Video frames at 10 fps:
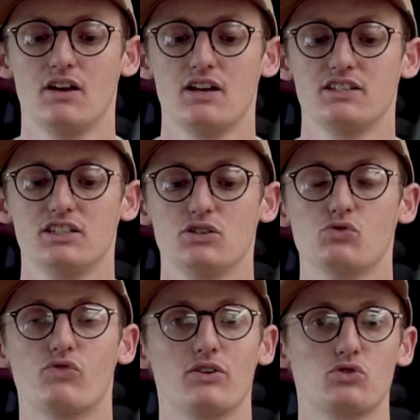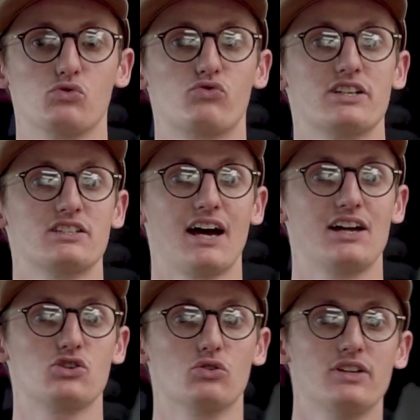seal around your wrist
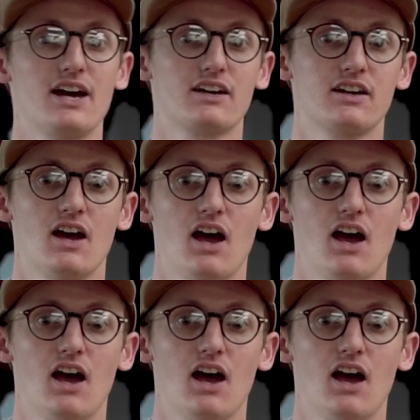and your neck.